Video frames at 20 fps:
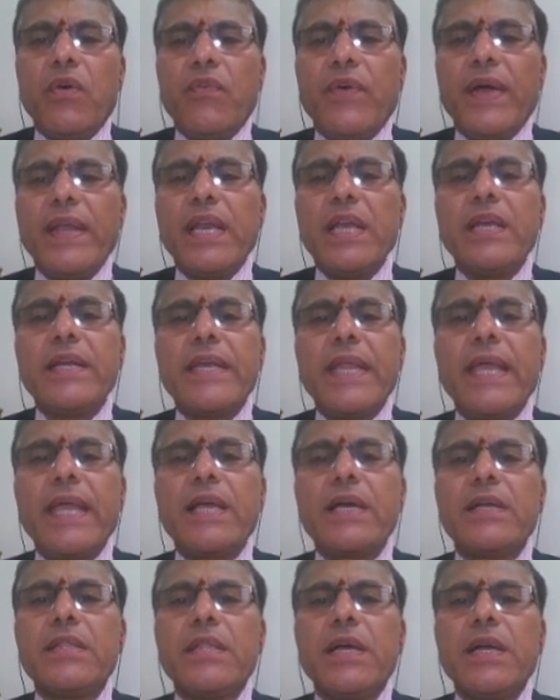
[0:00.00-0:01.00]
finally
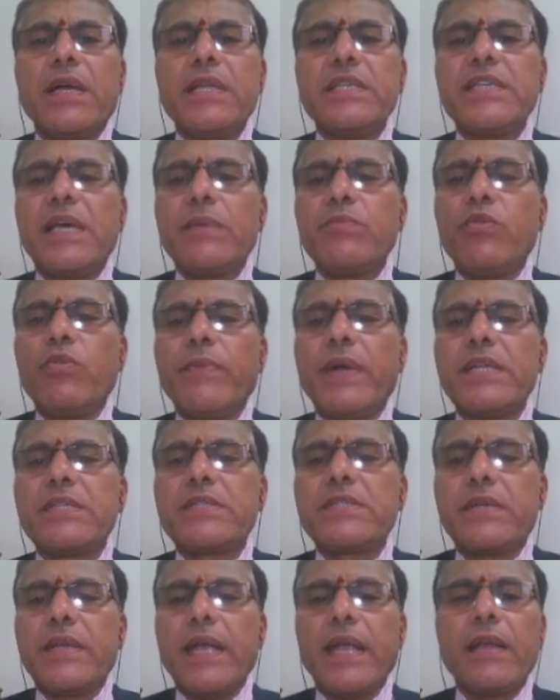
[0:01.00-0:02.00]
take the design
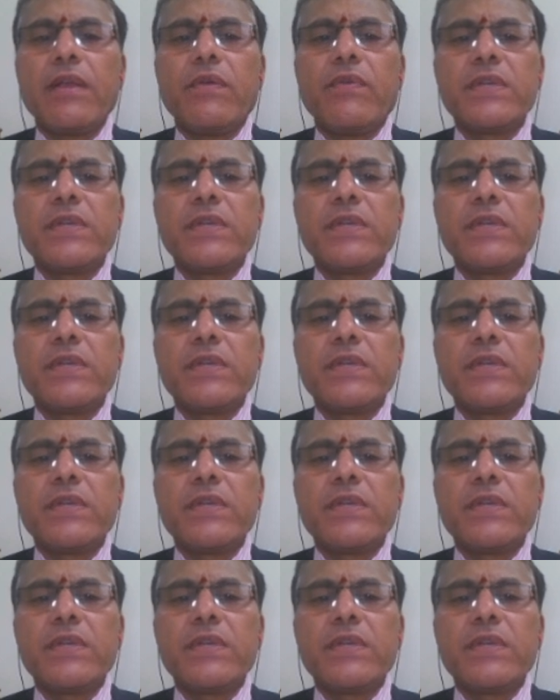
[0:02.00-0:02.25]
moments, right?